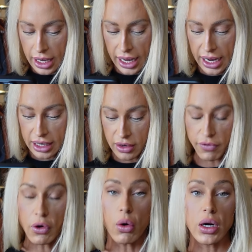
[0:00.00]
And
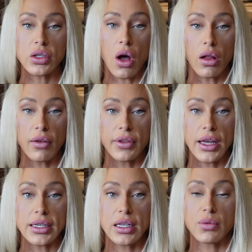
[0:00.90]
of course, all of
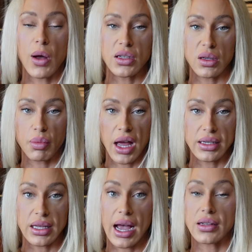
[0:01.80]
this is while
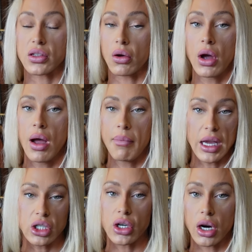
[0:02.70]
supplies last. So
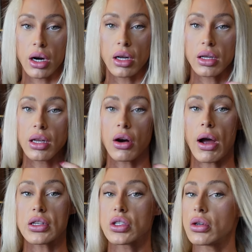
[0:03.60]
make sure, you know,
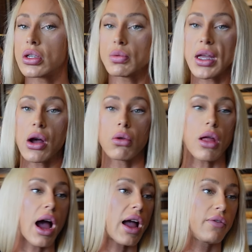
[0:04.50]
as soon as we go
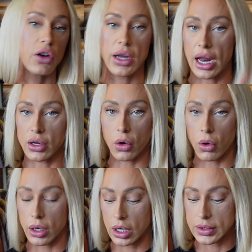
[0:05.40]
live, you're getting your
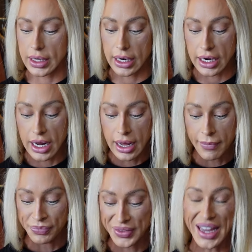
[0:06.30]
orders in
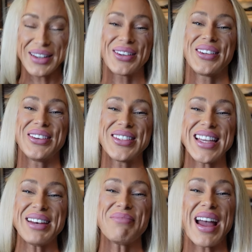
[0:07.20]
and you're
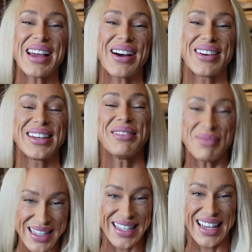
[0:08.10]
using my code,
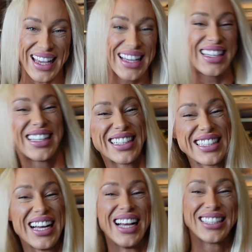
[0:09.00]
Missy.
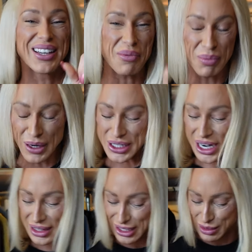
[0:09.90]
So
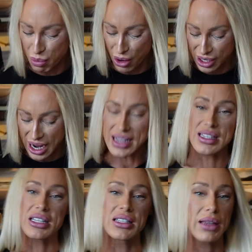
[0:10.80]
appreciate the support, guys.
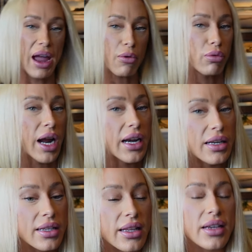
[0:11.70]
Let's get right
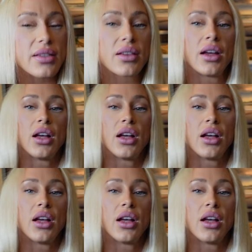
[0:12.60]
into this.